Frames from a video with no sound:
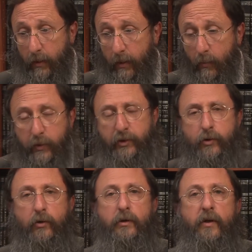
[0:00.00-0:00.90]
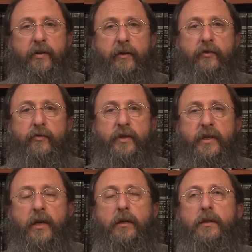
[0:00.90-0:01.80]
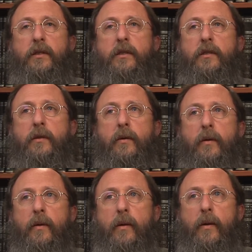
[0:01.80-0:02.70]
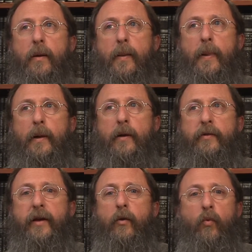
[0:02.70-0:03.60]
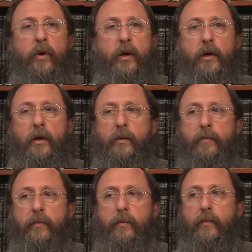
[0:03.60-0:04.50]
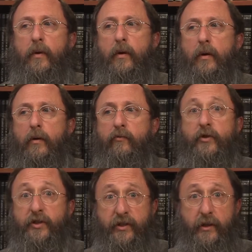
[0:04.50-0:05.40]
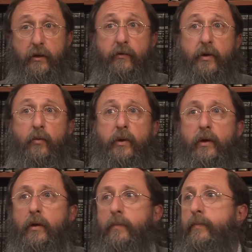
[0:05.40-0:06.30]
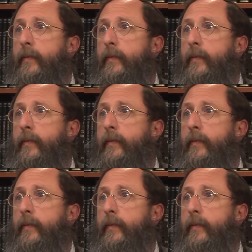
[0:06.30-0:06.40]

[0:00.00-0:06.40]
and we're told that the results that we receive, that we